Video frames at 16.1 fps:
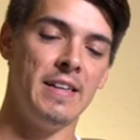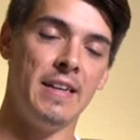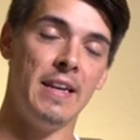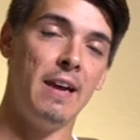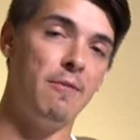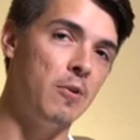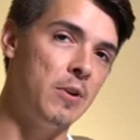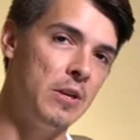
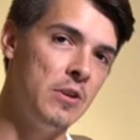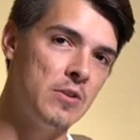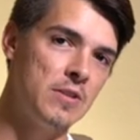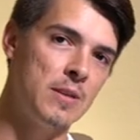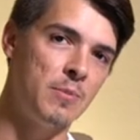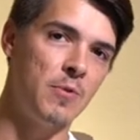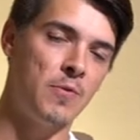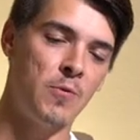never
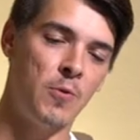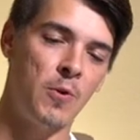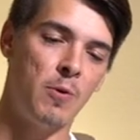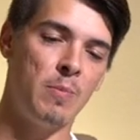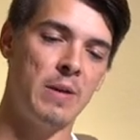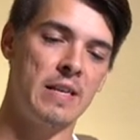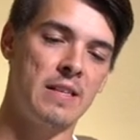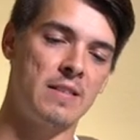used it
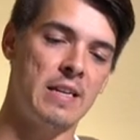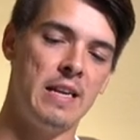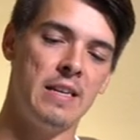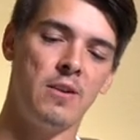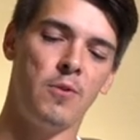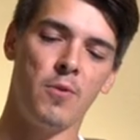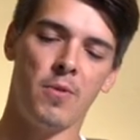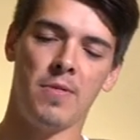before because I
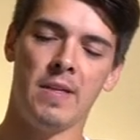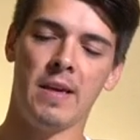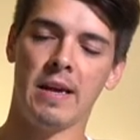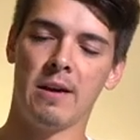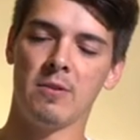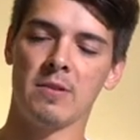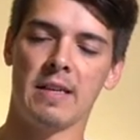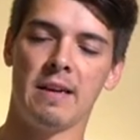don't
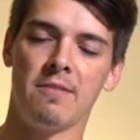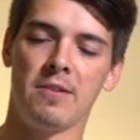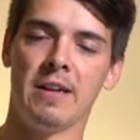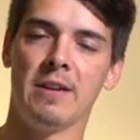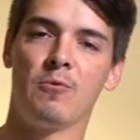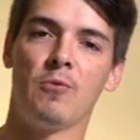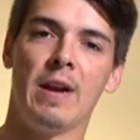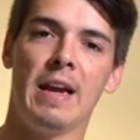think I was ever
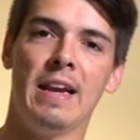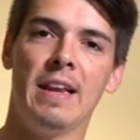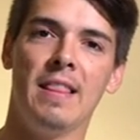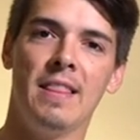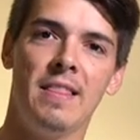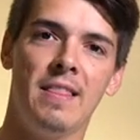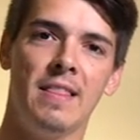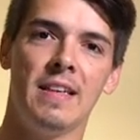in
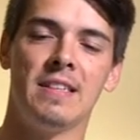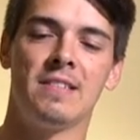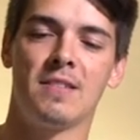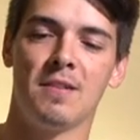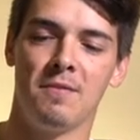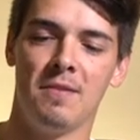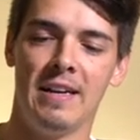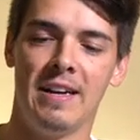rain this
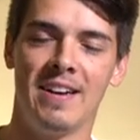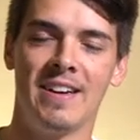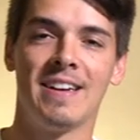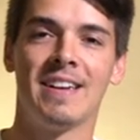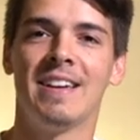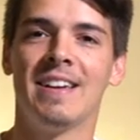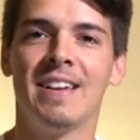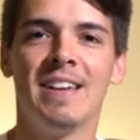
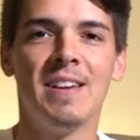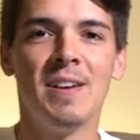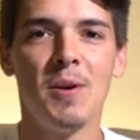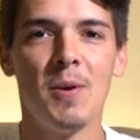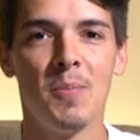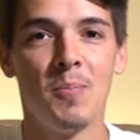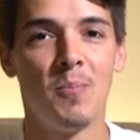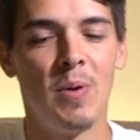severe,
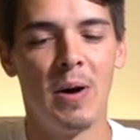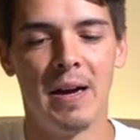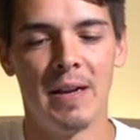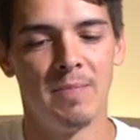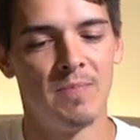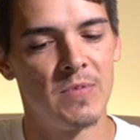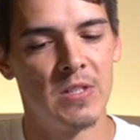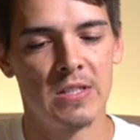
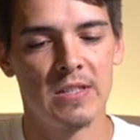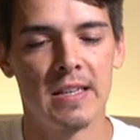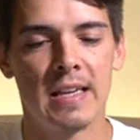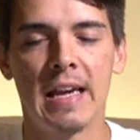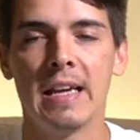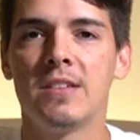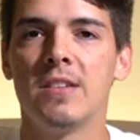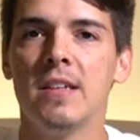but just in
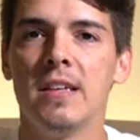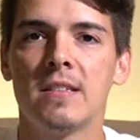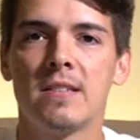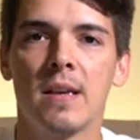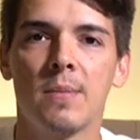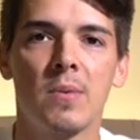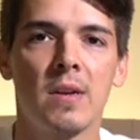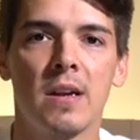case you
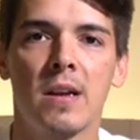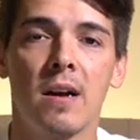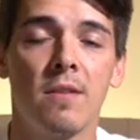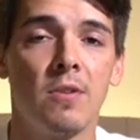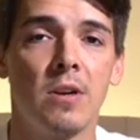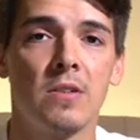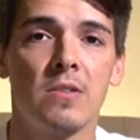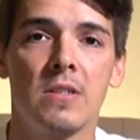need something to
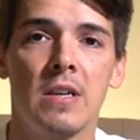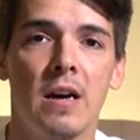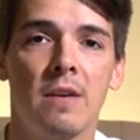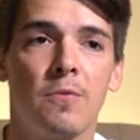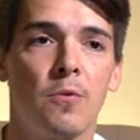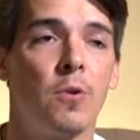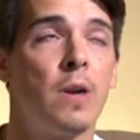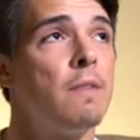cover your
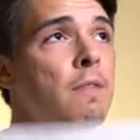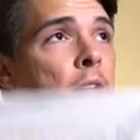stuff, or